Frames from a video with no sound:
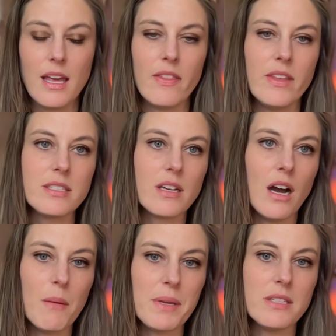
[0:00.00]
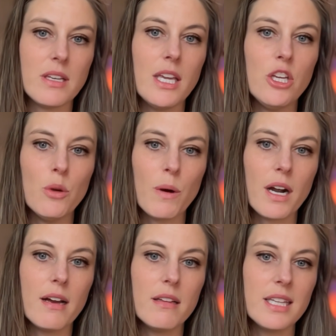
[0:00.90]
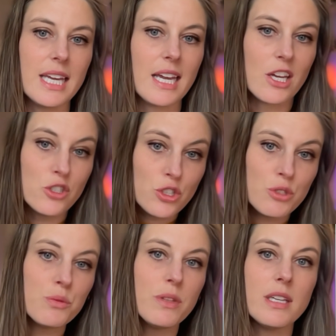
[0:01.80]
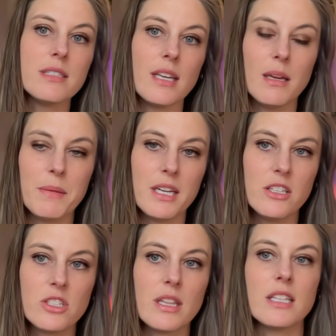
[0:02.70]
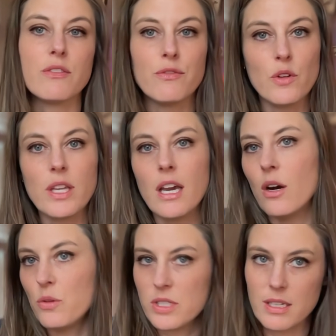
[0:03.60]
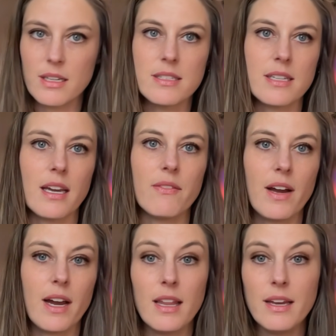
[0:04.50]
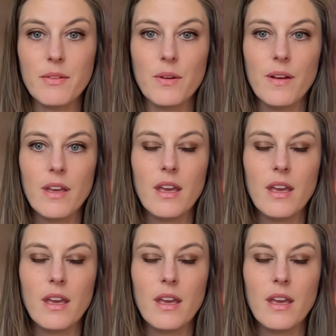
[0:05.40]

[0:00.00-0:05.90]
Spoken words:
this copies a URL link to this image that's fully hosted inside of HighLevel.